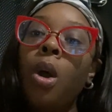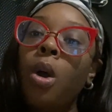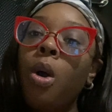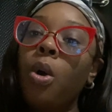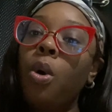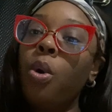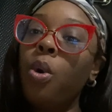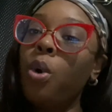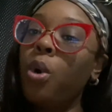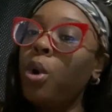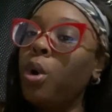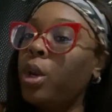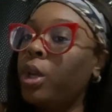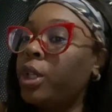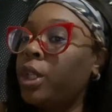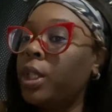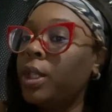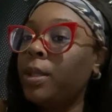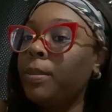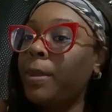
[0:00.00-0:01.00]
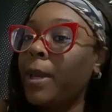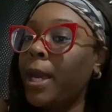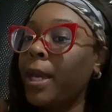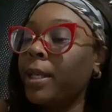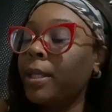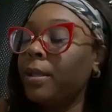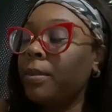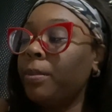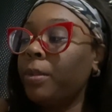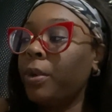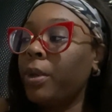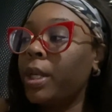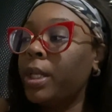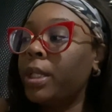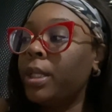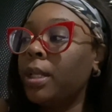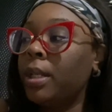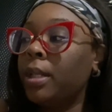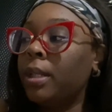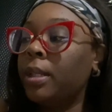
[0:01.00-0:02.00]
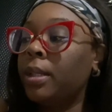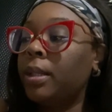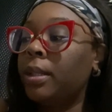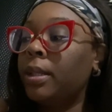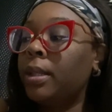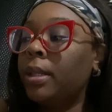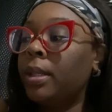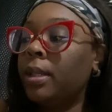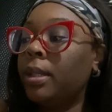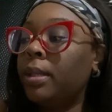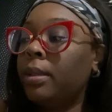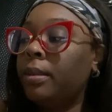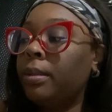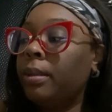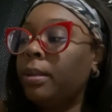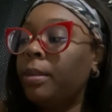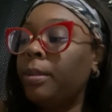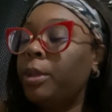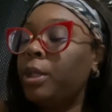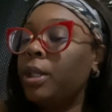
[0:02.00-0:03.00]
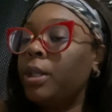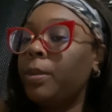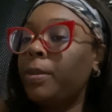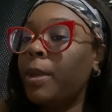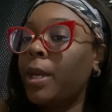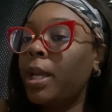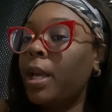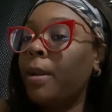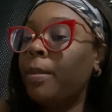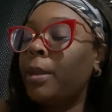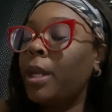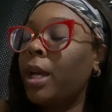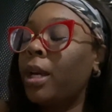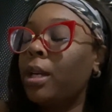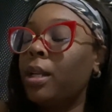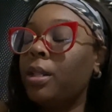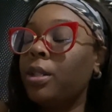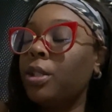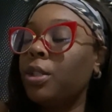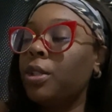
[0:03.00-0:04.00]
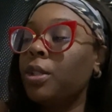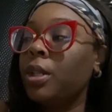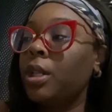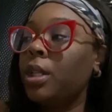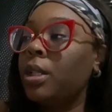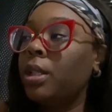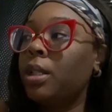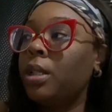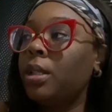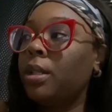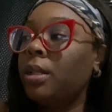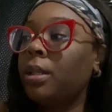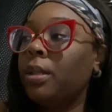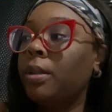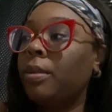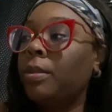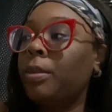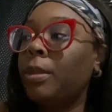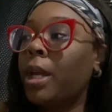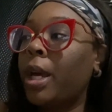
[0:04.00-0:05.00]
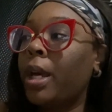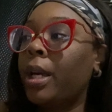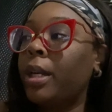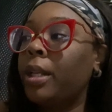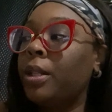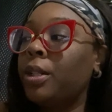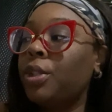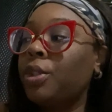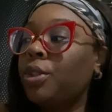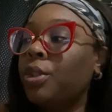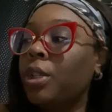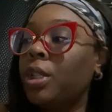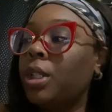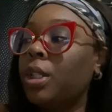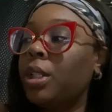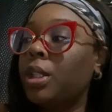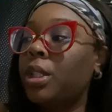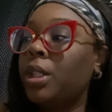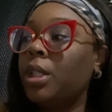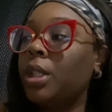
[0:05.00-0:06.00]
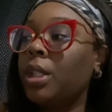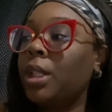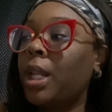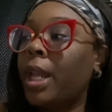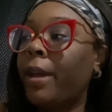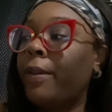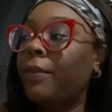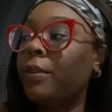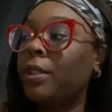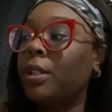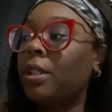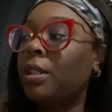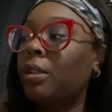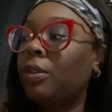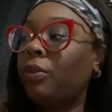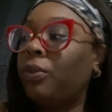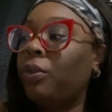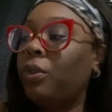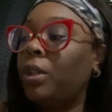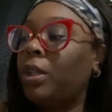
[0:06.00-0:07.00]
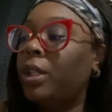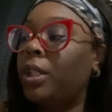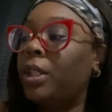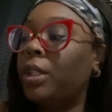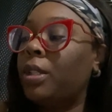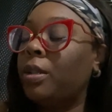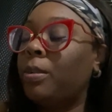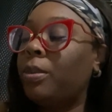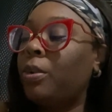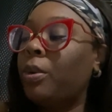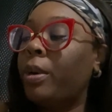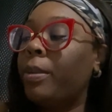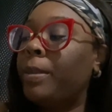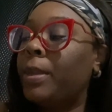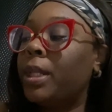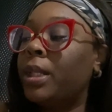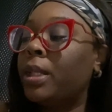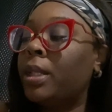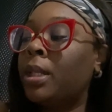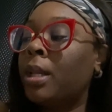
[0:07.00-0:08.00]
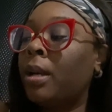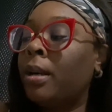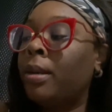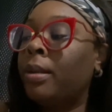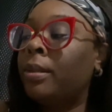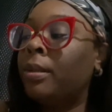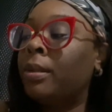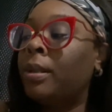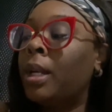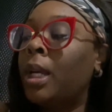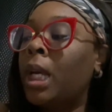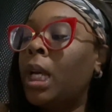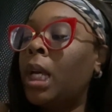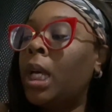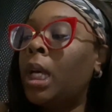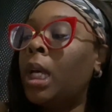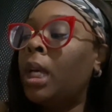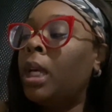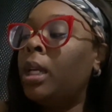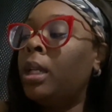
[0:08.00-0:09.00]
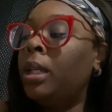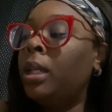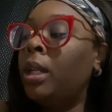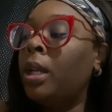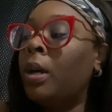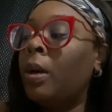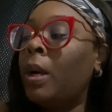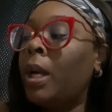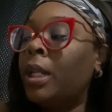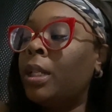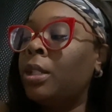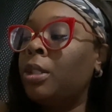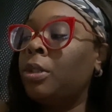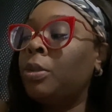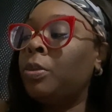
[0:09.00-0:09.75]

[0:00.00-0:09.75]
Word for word: or just pack some press-ons. I'm gonna just pay. I'm not gonna stress. I'm not gonna stress. It's just life is just full of disappointments. So, you know, I just